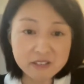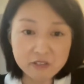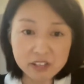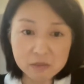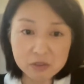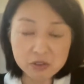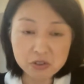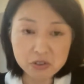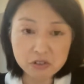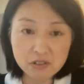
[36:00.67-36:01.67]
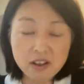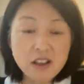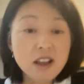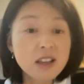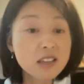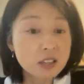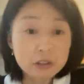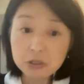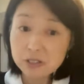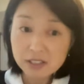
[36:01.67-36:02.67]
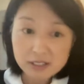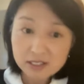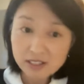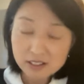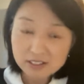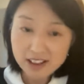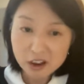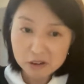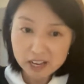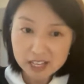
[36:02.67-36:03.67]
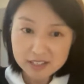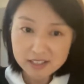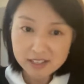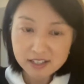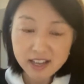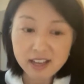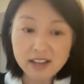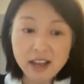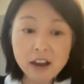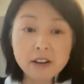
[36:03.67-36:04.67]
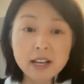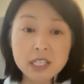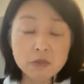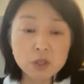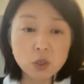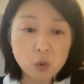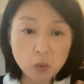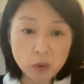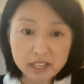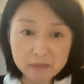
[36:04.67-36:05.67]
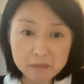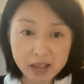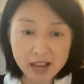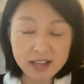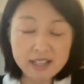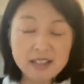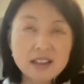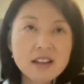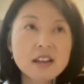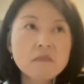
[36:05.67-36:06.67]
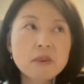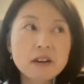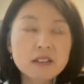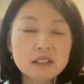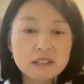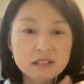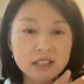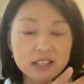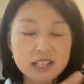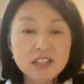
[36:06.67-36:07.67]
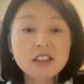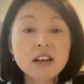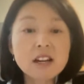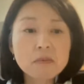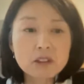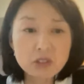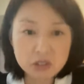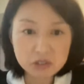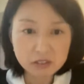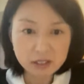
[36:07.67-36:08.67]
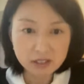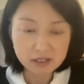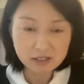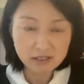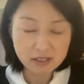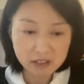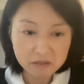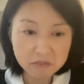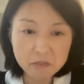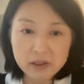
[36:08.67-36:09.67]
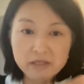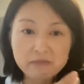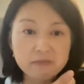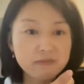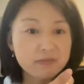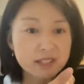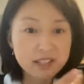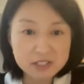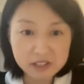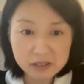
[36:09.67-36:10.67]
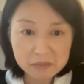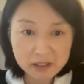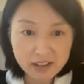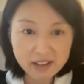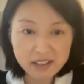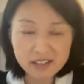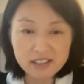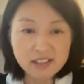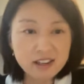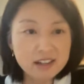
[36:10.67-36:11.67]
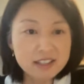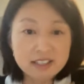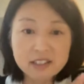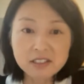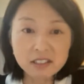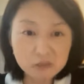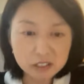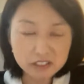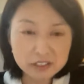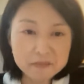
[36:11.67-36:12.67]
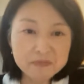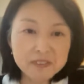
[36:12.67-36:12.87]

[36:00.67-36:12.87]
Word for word: Symphony Number no. Two. He also didn't tell Howard Hanson, and Howard Hanson was quite mad, but and he thought about suing them, but he took it back and he kind of decided to live with it.